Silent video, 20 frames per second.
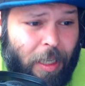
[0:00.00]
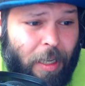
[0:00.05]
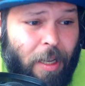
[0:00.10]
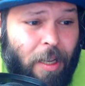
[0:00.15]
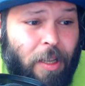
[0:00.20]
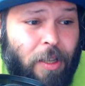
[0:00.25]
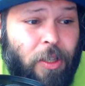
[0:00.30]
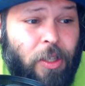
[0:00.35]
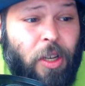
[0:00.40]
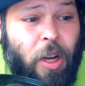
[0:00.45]

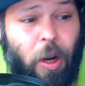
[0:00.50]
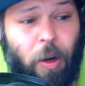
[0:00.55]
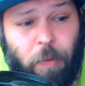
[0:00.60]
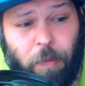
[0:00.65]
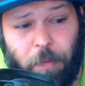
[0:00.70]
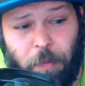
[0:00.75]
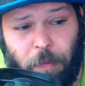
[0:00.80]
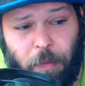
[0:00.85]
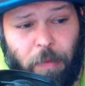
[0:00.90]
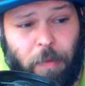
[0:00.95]
So,
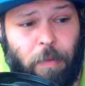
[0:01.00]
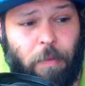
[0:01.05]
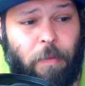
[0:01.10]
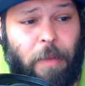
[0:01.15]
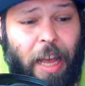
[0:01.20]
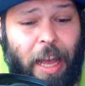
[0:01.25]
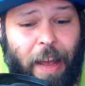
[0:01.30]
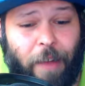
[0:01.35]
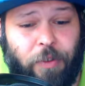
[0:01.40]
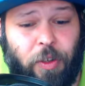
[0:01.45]

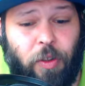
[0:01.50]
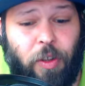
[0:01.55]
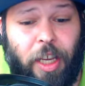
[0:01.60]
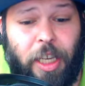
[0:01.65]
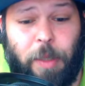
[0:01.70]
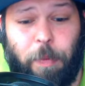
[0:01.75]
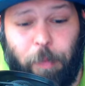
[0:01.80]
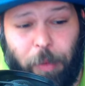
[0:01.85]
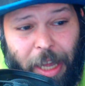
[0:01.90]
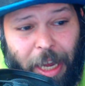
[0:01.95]
after
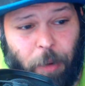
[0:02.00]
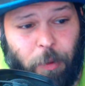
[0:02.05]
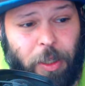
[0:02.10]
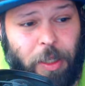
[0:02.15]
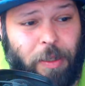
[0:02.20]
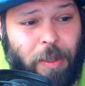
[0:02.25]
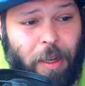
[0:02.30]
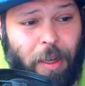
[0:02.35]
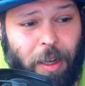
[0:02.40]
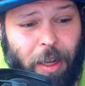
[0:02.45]
this, white
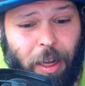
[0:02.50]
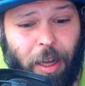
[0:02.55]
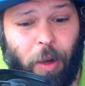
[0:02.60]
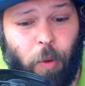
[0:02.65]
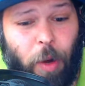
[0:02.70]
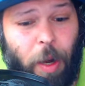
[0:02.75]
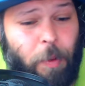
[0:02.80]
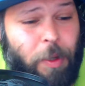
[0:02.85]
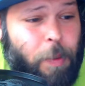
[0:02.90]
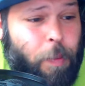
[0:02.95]

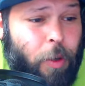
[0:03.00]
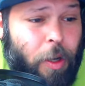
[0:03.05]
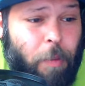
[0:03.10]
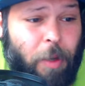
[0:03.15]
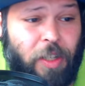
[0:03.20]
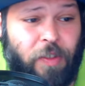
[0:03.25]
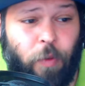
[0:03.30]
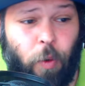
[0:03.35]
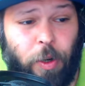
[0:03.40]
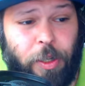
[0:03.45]
was pretty
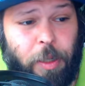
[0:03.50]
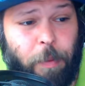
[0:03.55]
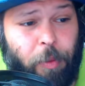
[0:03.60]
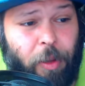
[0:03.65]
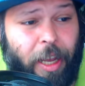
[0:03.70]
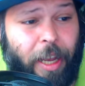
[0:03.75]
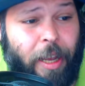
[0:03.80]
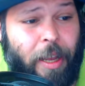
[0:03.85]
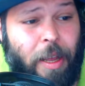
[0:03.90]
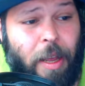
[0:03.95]
much forced to
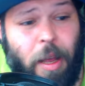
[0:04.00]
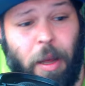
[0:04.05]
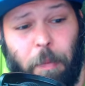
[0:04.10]
play.